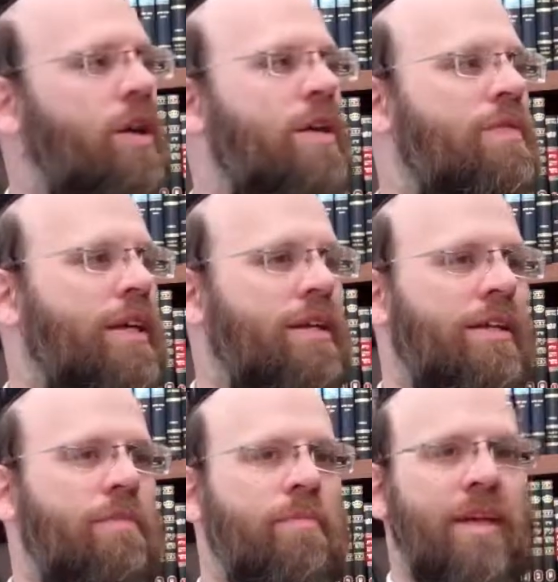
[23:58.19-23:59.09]
I think
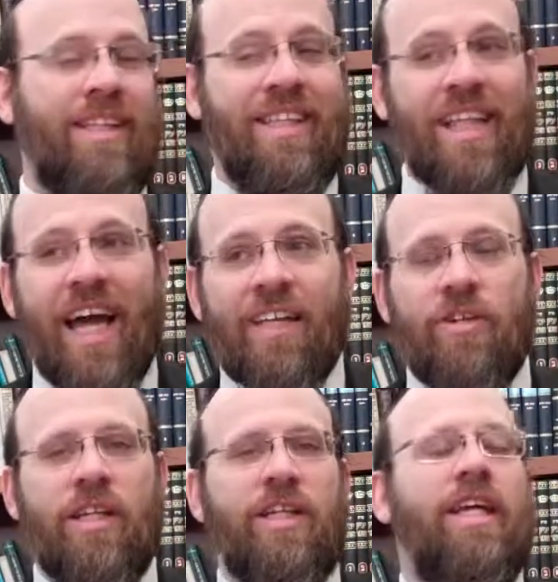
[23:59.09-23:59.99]
it's not
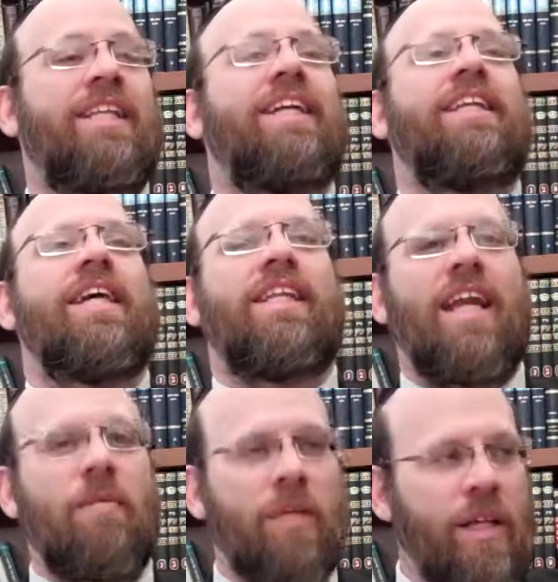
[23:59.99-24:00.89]
just it's an
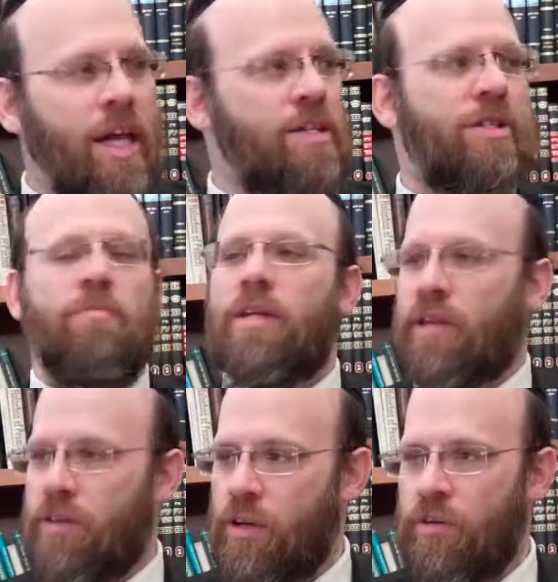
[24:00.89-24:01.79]
obligation in our
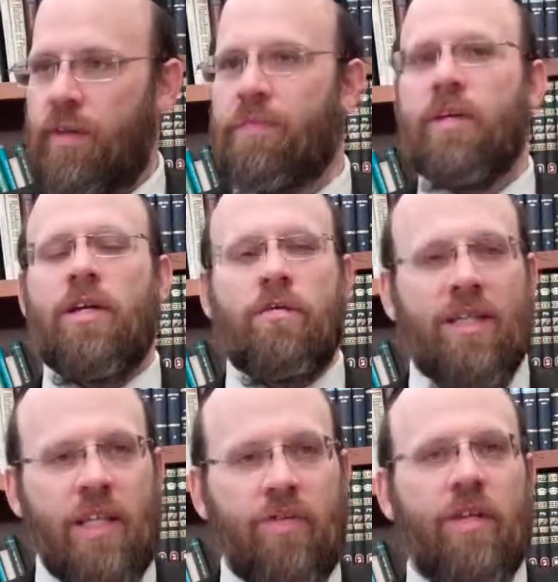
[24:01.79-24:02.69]
Torah.
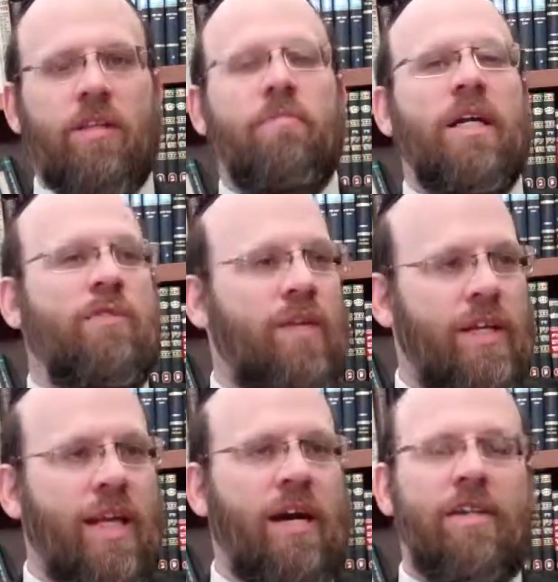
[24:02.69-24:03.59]
Giving the benefit of
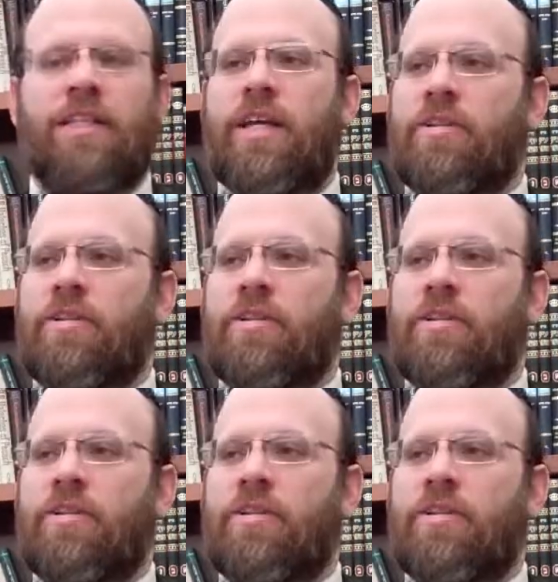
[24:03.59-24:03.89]
the doubt is not